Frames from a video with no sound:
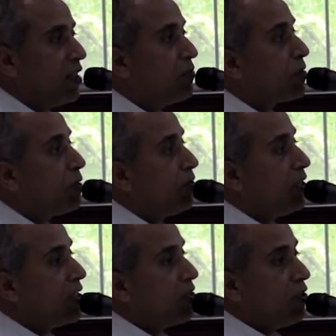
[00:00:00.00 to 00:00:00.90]
if
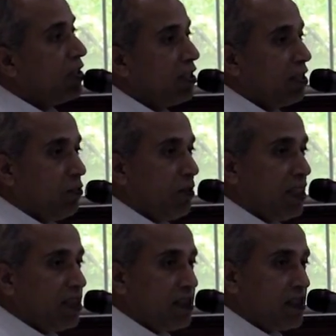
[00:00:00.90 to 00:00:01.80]
someone is not in the
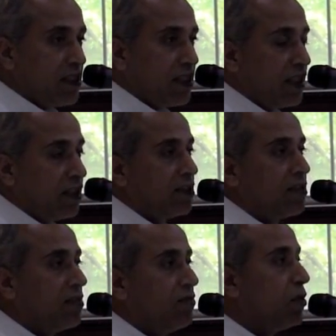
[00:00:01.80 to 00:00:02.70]
balanced state
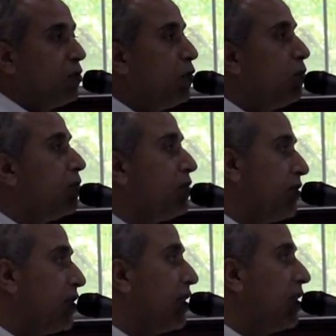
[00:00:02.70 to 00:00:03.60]
with
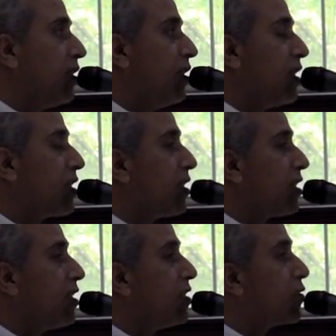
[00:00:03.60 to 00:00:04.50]
whom
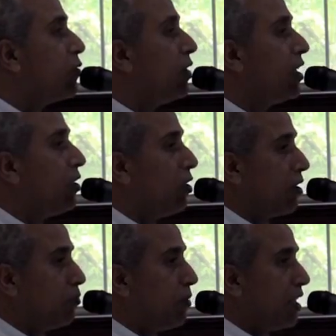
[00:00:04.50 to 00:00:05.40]
discussion is going
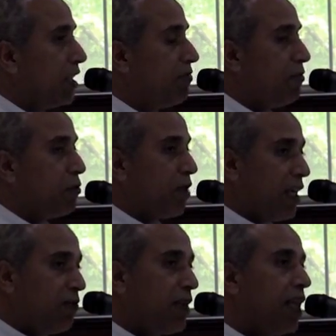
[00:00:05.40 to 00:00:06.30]
on, but if you
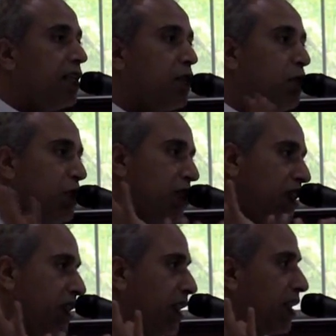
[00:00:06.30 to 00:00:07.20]
have that
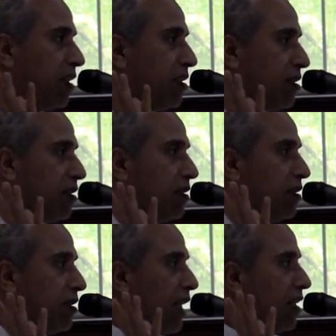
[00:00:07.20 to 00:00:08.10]
repository,
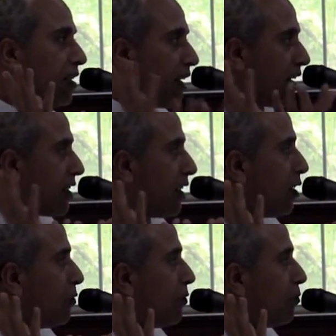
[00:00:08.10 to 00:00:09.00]
that collection
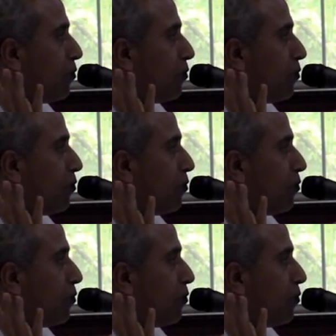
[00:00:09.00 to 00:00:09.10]
of